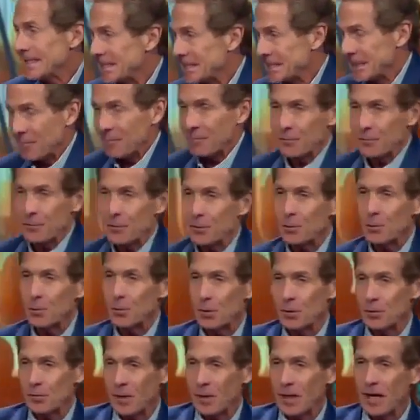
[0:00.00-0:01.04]
Except for the
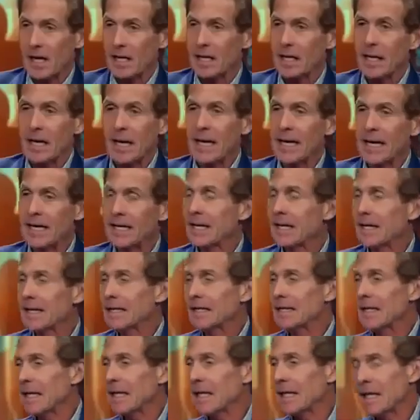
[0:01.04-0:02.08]
quarterback. And
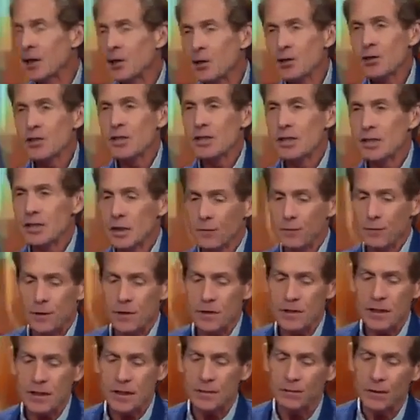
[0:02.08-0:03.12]
yeah, here's the
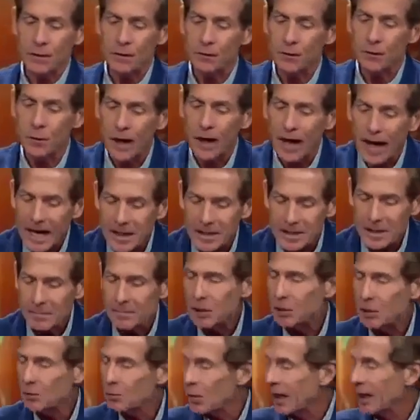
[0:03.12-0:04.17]
difference. If you're
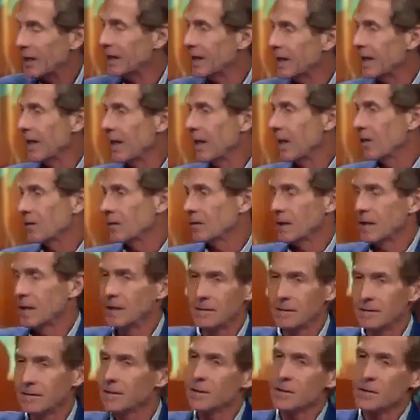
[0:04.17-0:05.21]
asking me right now,
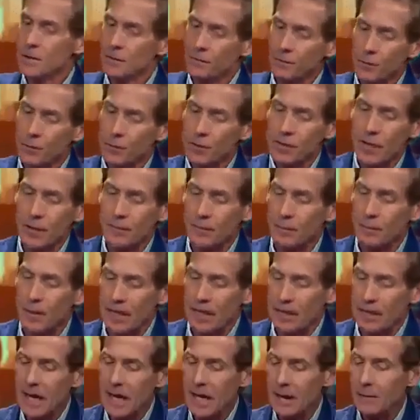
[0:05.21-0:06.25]
and this is the first time
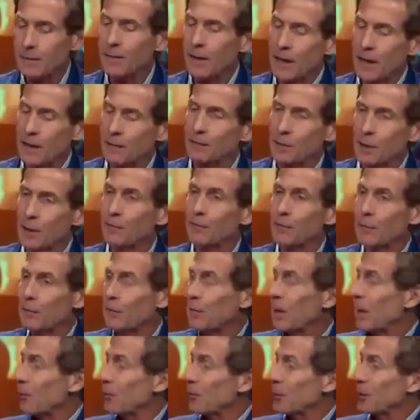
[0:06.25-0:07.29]
life I have loved
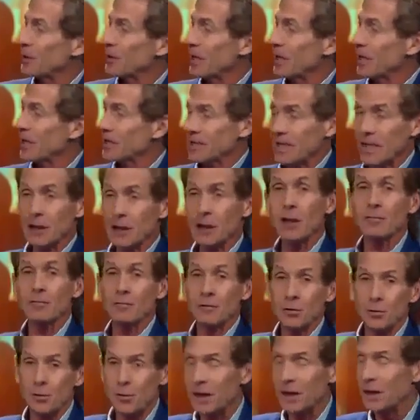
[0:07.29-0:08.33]
the Power Index. I
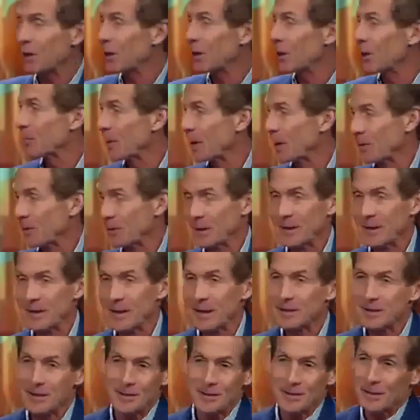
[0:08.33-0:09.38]
love you. Way to go, Power
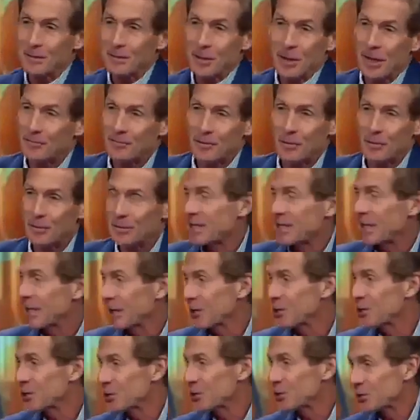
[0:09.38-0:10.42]
Index, because I've always
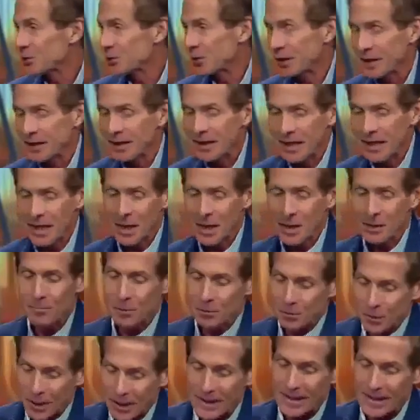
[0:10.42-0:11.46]
got issues with it.
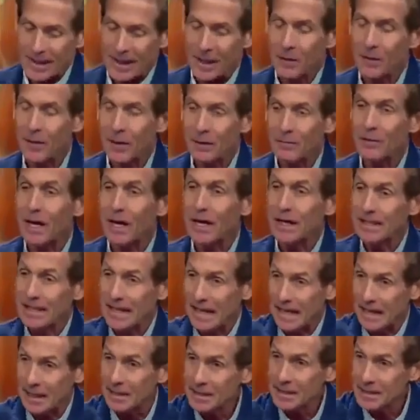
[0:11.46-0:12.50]
But right now, they've got
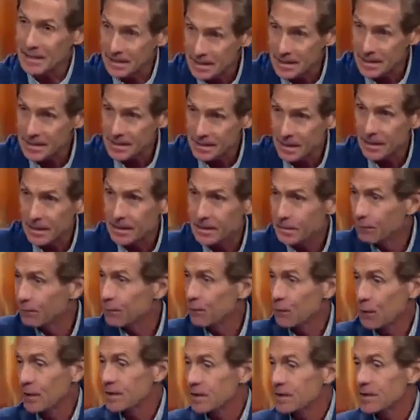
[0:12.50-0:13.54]
Dallas at 6 and
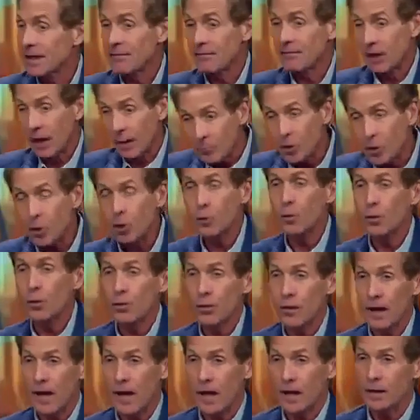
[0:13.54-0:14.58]
Philly at 7. I'm good
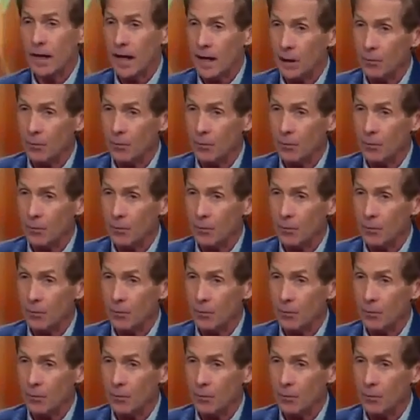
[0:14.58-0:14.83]
with that.